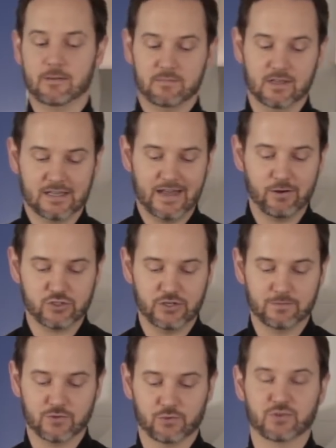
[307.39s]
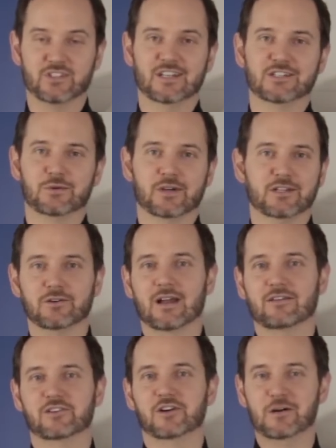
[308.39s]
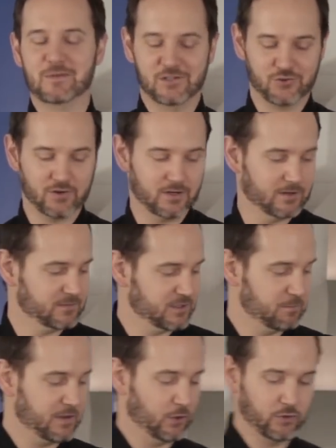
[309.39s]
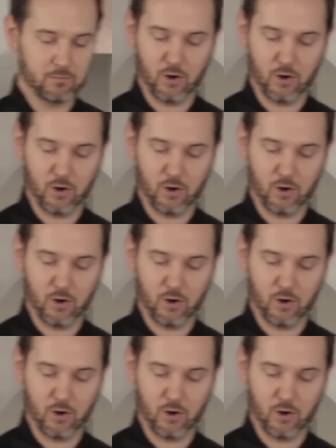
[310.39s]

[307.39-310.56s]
the kale chips will stick to it and you'll have a nightmare trying to peel them